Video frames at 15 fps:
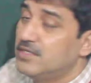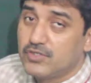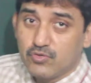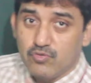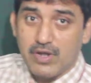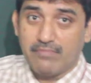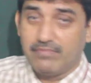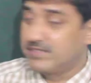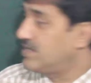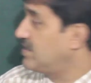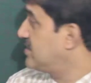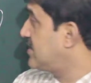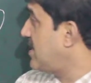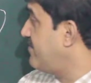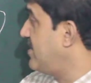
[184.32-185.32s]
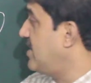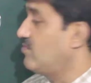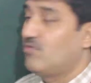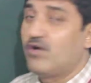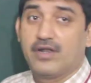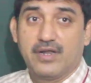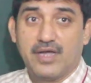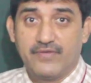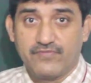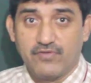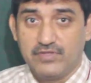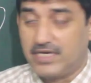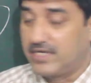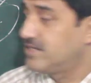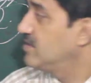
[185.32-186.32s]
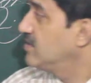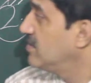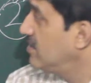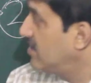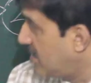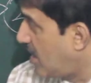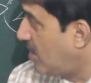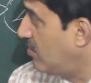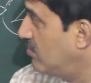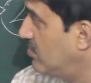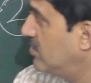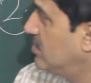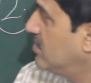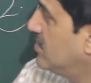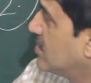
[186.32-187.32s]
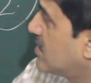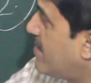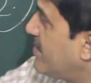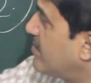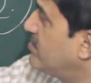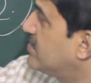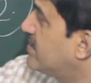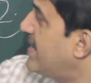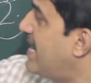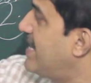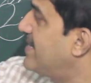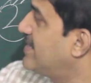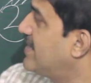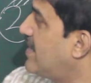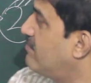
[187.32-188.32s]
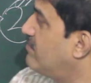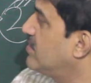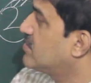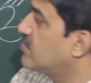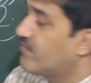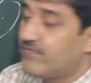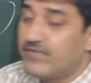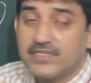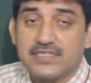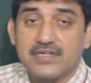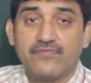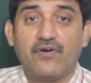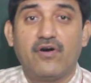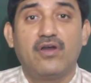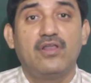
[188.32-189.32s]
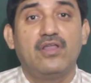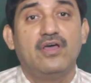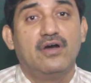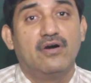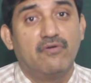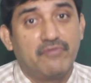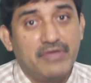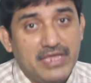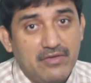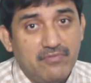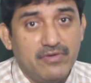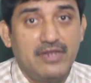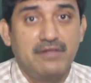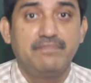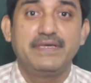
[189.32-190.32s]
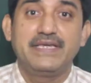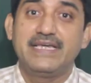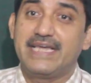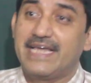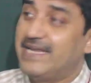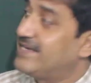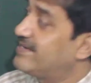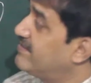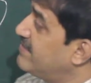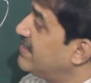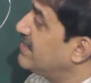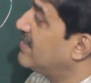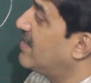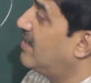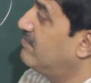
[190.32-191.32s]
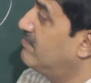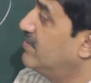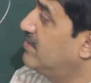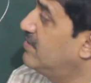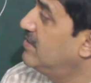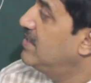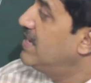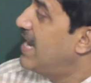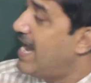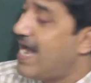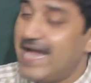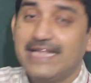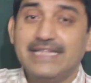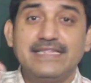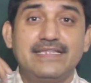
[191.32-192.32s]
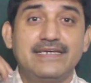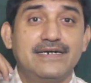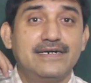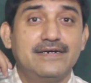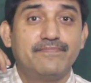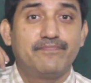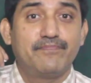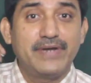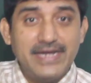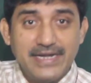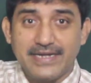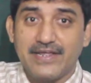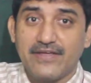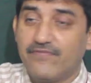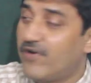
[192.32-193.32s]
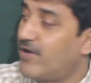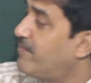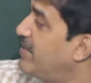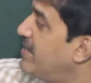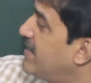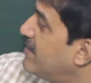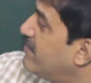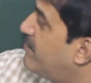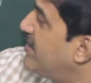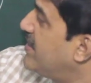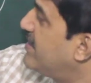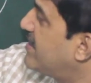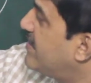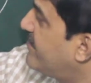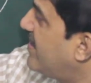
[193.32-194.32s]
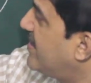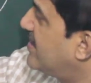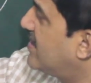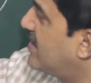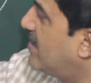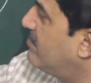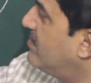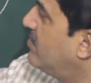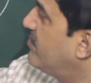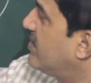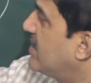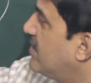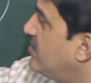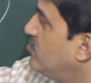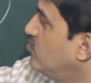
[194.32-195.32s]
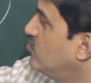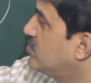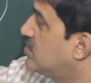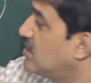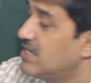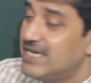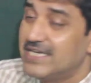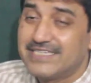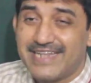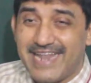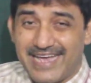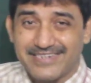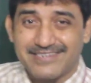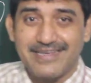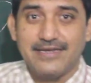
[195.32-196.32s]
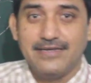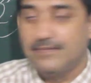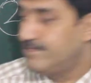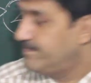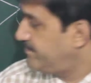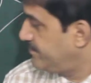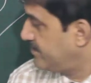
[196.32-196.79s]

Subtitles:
that is 7 and 1. I have told that. Now, coming to say enter the number, so first of all, we will be entering the number, and the printing, for printing printf enter the number, we can use /n